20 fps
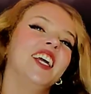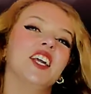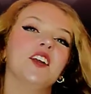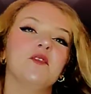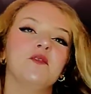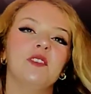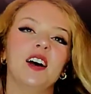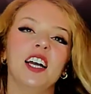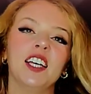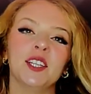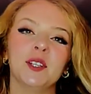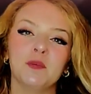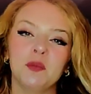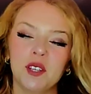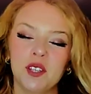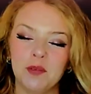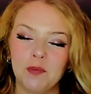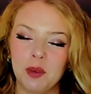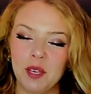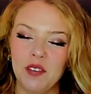If
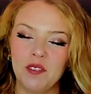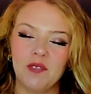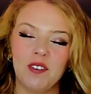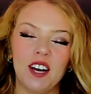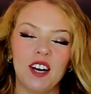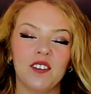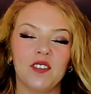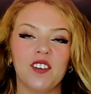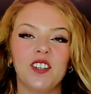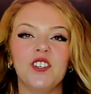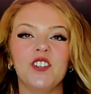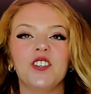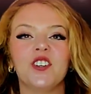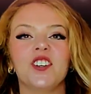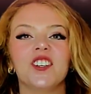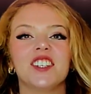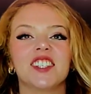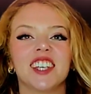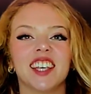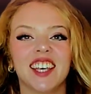vitamin B five into
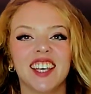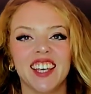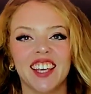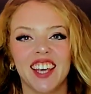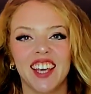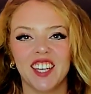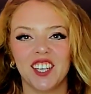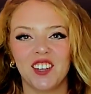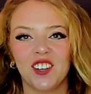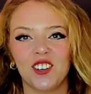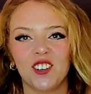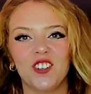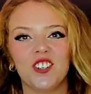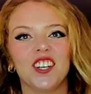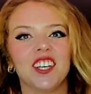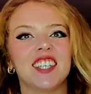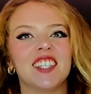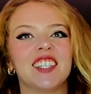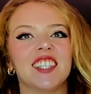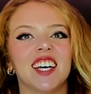your skincare got
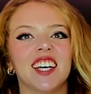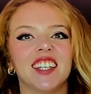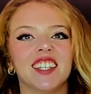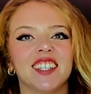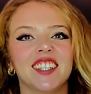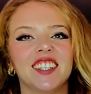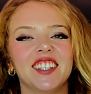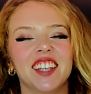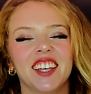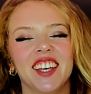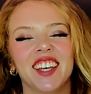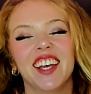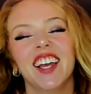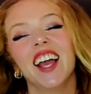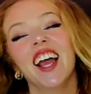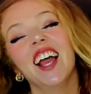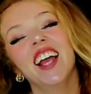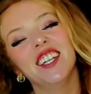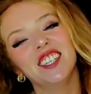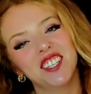you excited,
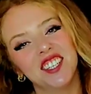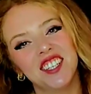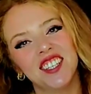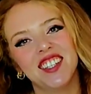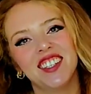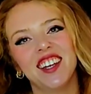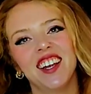just